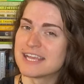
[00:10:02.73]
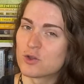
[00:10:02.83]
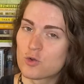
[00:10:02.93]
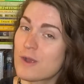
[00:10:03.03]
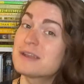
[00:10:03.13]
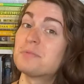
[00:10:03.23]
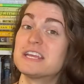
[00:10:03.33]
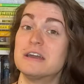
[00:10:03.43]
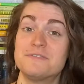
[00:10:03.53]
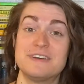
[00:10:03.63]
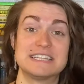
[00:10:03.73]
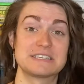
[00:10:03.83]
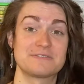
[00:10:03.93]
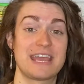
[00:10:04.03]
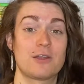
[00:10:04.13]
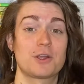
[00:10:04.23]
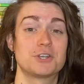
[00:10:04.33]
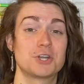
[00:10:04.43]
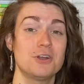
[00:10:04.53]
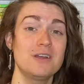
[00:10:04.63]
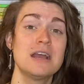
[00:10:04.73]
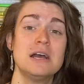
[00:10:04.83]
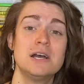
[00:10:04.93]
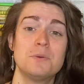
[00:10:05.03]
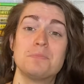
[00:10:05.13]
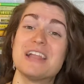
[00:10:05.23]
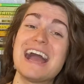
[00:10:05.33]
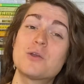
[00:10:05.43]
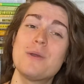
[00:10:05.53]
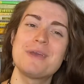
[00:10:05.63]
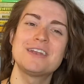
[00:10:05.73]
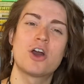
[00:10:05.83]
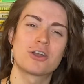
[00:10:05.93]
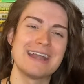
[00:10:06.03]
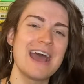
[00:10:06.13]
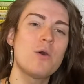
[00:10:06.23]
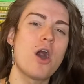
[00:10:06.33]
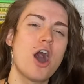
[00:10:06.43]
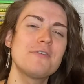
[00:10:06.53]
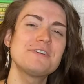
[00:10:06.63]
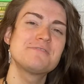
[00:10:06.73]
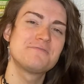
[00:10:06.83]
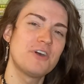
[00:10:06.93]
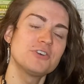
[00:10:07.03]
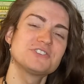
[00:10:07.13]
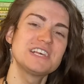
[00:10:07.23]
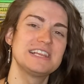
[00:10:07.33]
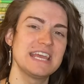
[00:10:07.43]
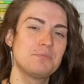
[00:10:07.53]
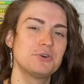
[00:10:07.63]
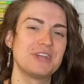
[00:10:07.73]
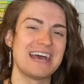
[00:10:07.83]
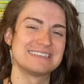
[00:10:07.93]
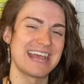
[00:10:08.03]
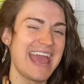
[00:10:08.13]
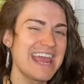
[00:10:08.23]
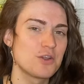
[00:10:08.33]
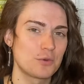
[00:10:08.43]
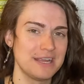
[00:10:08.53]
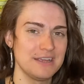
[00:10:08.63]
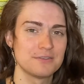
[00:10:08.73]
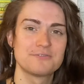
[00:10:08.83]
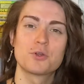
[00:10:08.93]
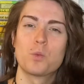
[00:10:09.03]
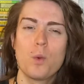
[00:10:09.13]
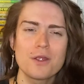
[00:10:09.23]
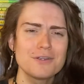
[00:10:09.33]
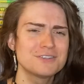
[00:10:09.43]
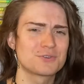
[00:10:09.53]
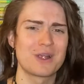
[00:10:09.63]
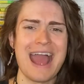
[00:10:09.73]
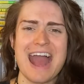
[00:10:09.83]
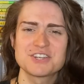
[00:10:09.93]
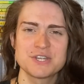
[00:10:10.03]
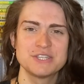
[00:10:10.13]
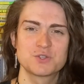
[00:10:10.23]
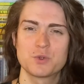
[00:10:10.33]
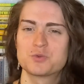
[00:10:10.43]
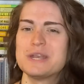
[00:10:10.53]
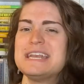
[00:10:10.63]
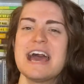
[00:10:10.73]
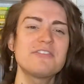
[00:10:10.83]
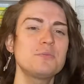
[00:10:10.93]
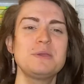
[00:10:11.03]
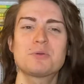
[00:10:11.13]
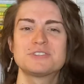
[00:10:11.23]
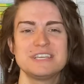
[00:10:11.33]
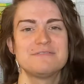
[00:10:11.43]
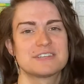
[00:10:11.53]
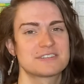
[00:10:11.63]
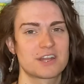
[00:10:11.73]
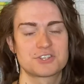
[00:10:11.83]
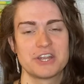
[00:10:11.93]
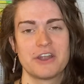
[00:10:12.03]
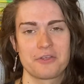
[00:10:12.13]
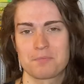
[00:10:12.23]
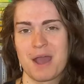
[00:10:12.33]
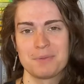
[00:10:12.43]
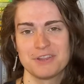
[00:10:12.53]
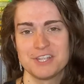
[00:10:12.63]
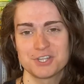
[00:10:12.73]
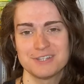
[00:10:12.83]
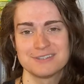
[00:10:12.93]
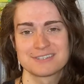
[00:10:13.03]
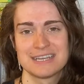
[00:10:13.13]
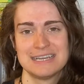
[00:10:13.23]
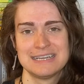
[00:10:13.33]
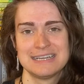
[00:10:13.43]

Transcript: incredibly offensive caricature, Black women are now often falsely labeled as angry for words or actions which would never be perceived as such in other populations.